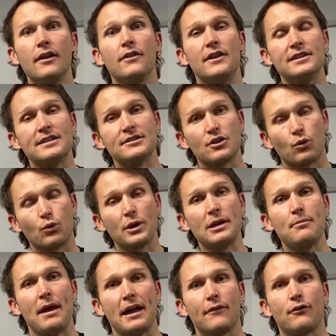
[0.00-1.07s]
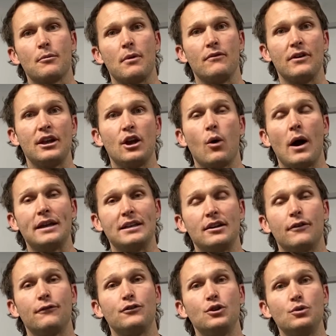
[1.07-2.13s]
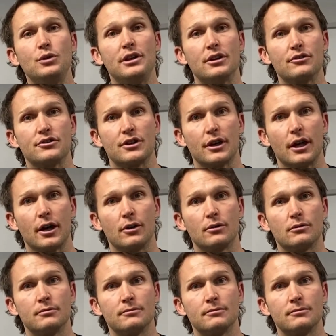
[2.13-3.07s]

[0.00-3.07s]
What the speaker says: This is a remake from a video I did a few years ago.